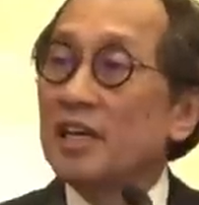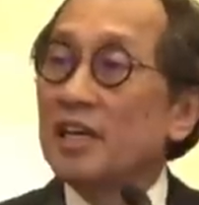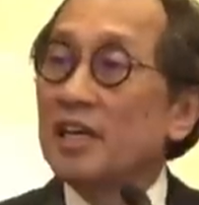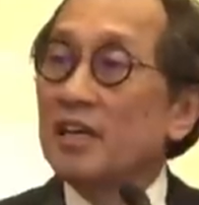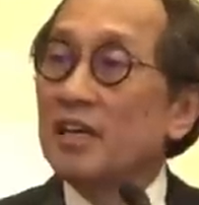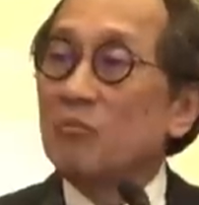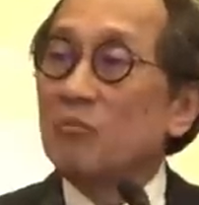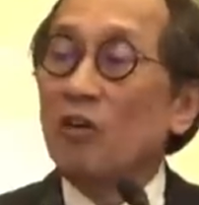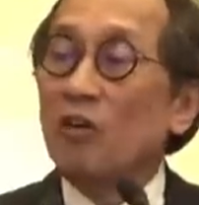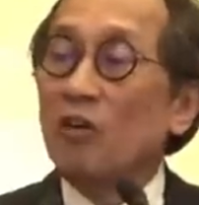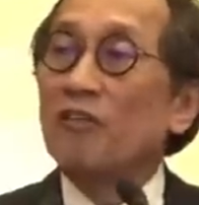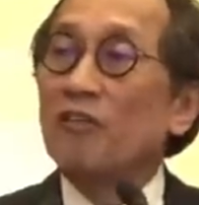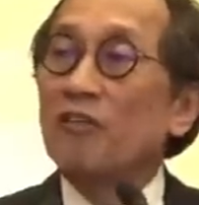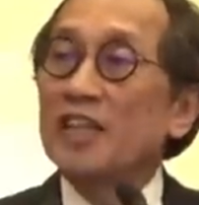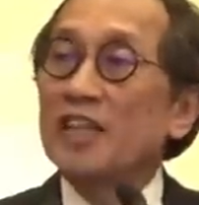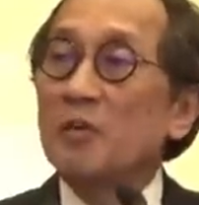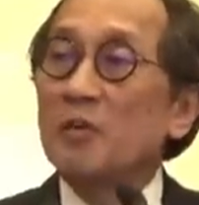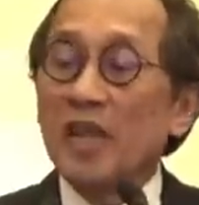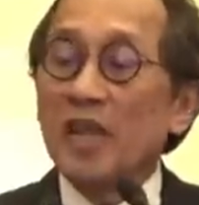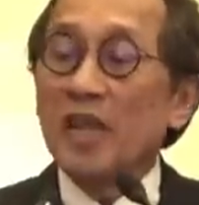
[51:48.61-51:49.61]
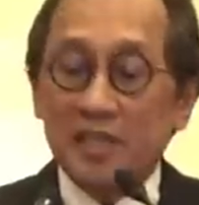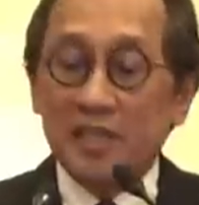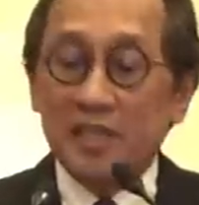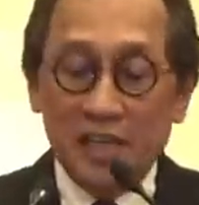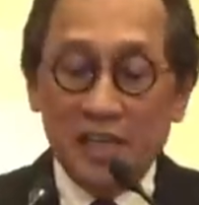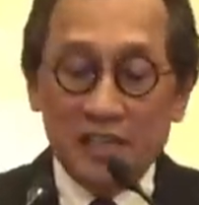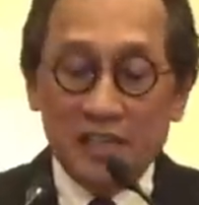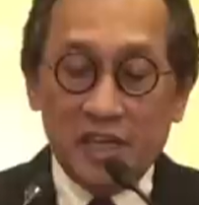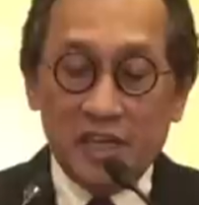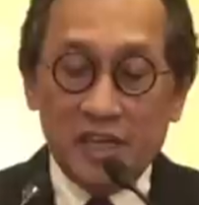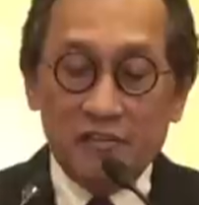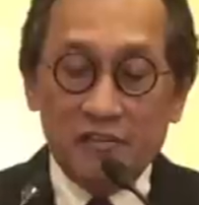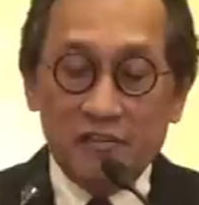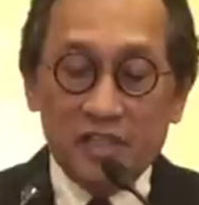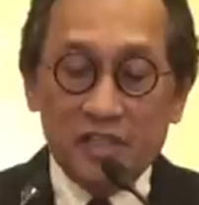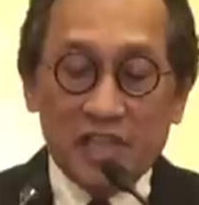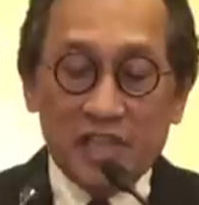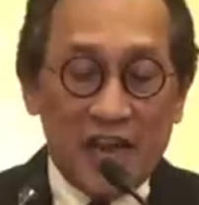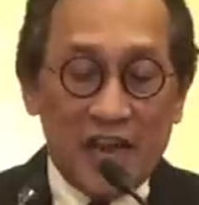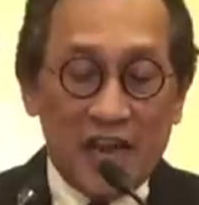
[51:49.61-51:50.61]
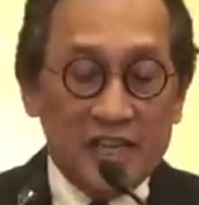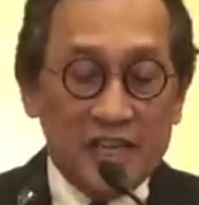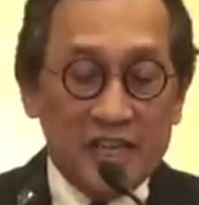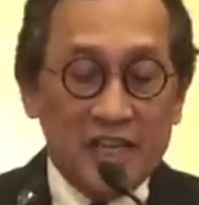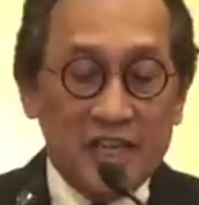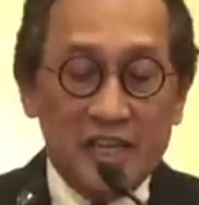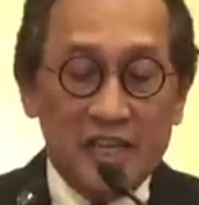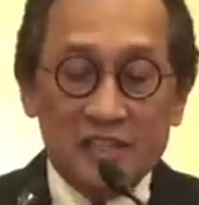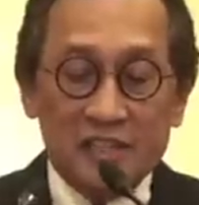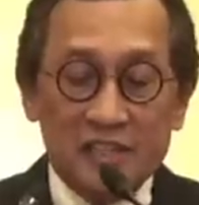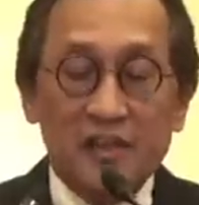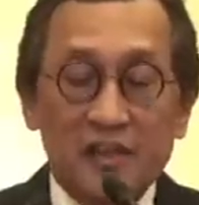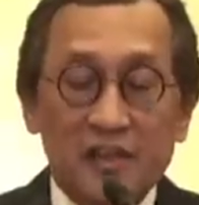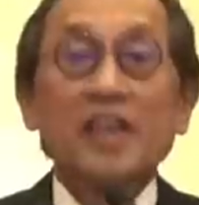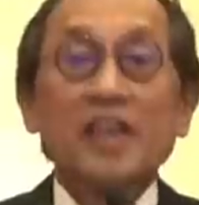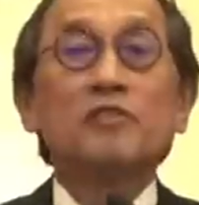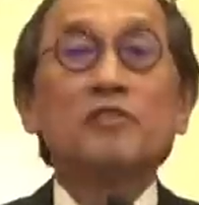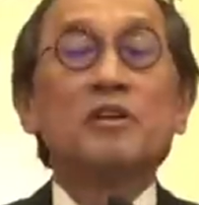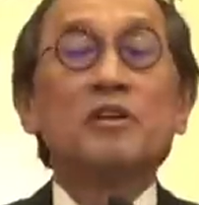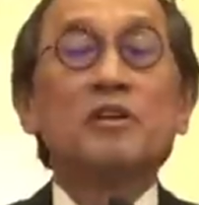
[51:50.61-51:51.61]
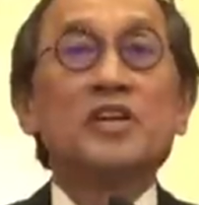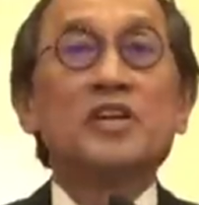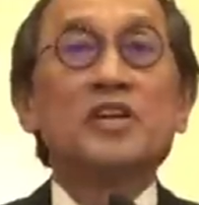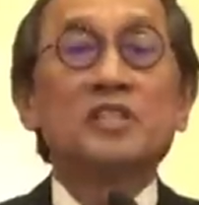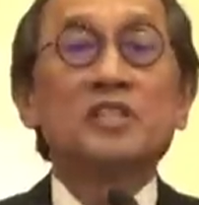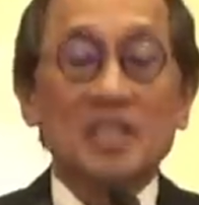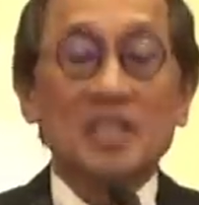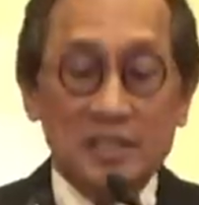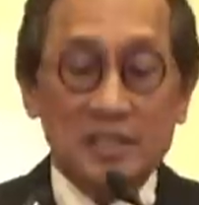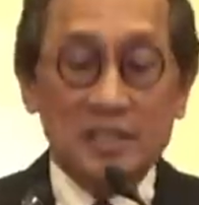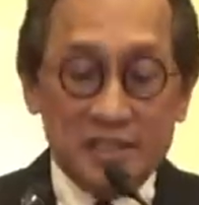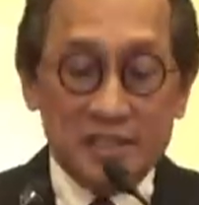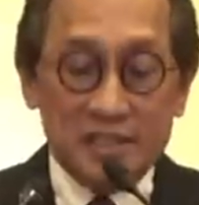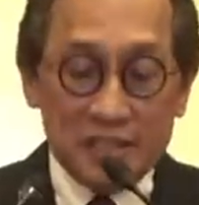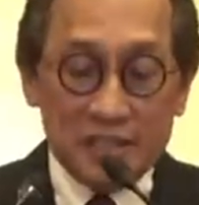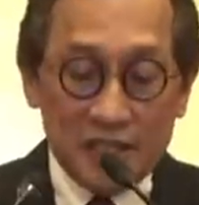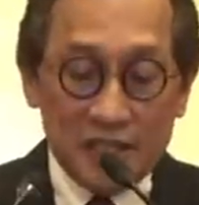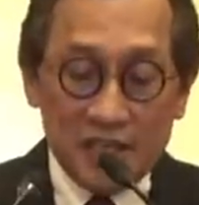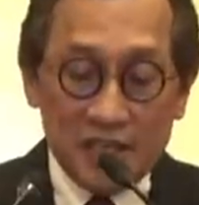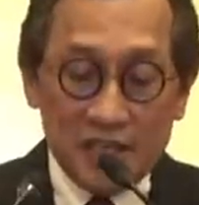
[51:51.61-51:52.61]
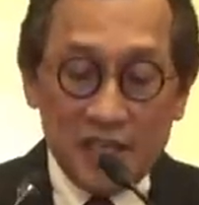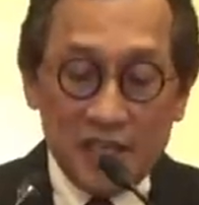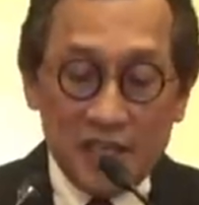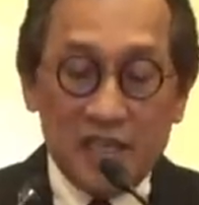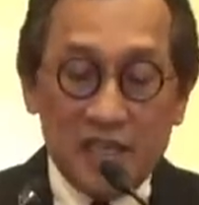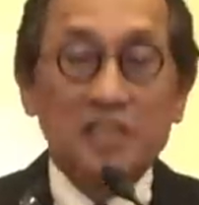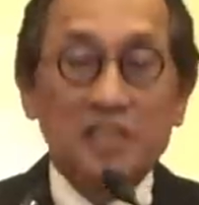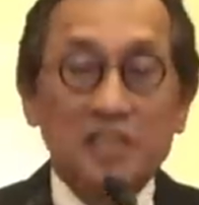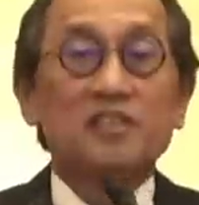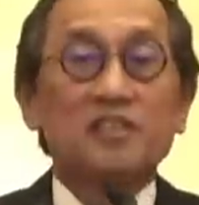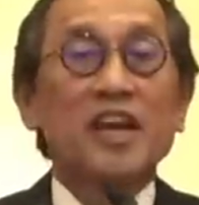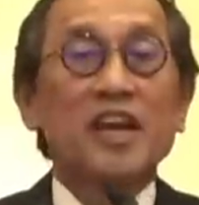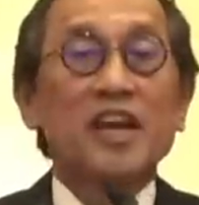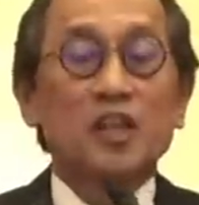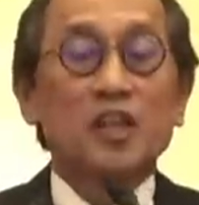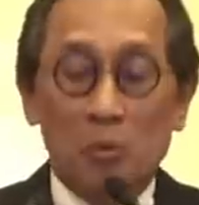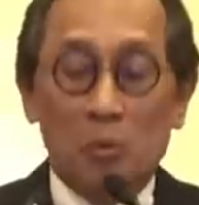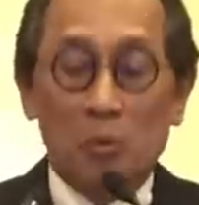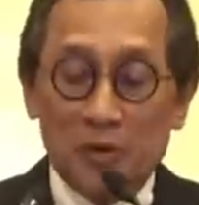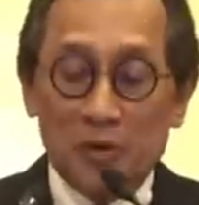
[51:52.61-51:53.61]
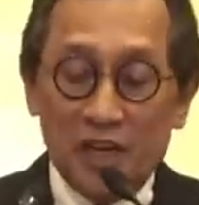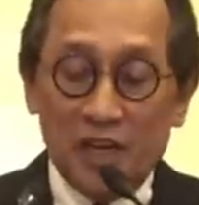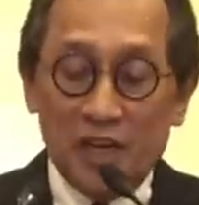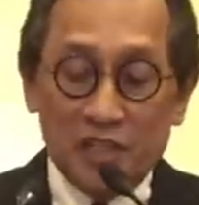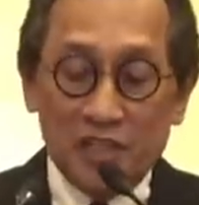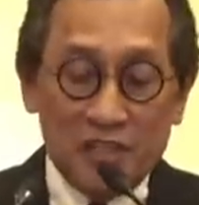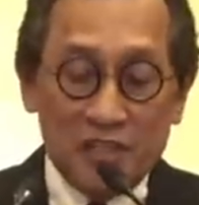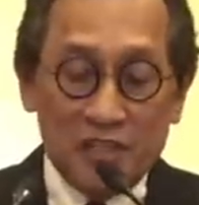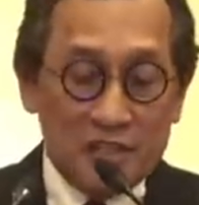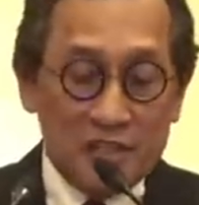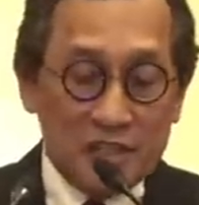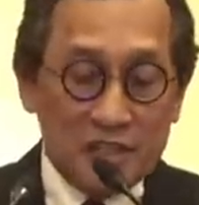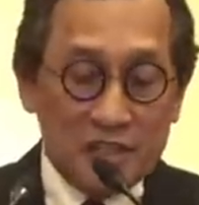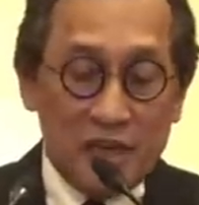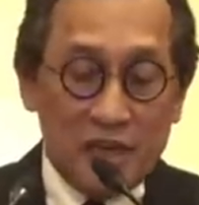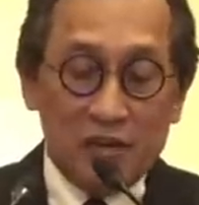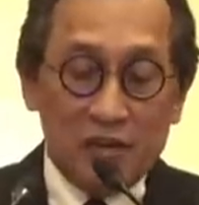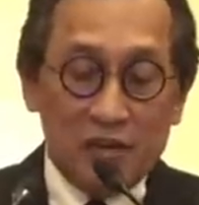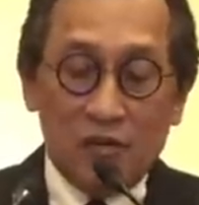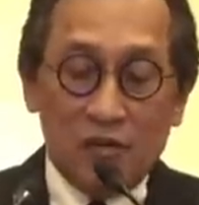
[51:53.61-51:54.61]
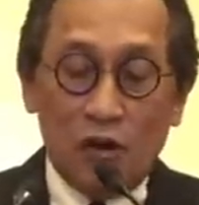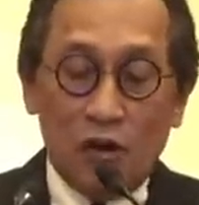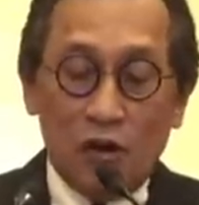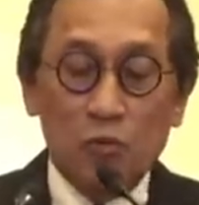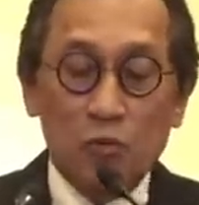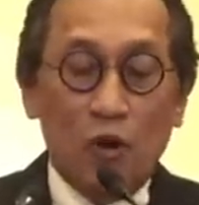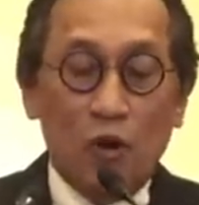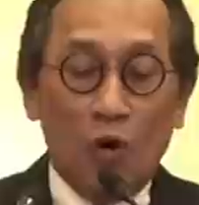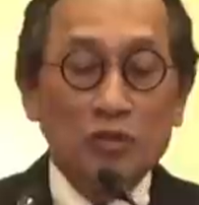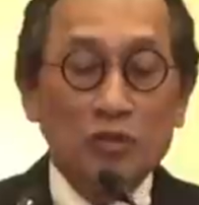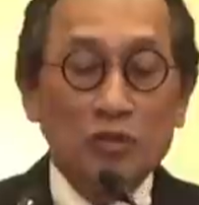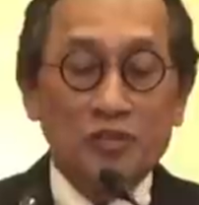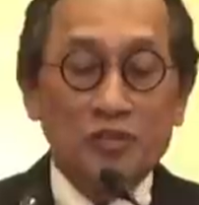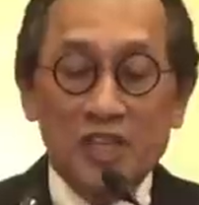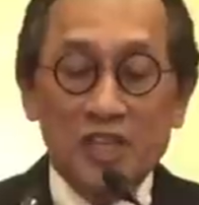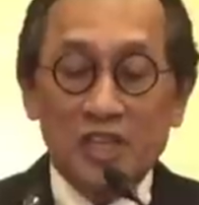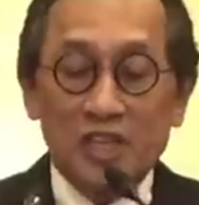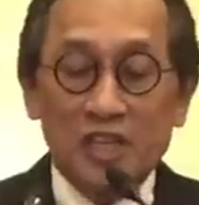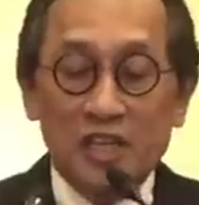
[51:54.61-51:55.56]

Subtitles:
More fundamentally, they reside in its great universities, in its great corporations, and on Wall Street,